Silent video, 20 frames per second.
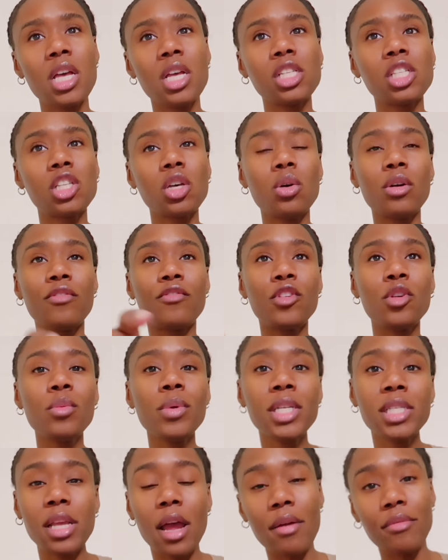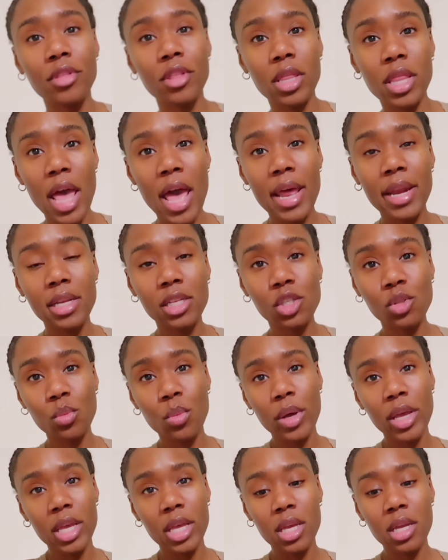So a few weeks after that is
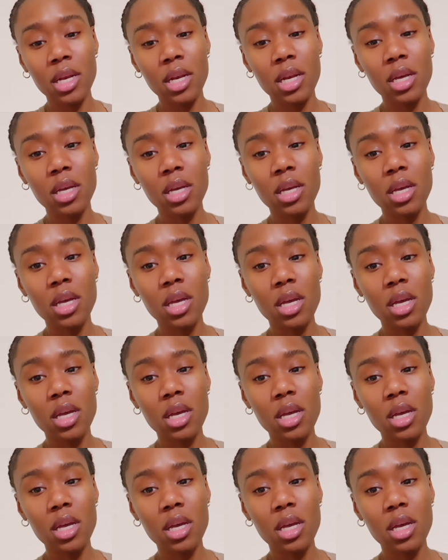when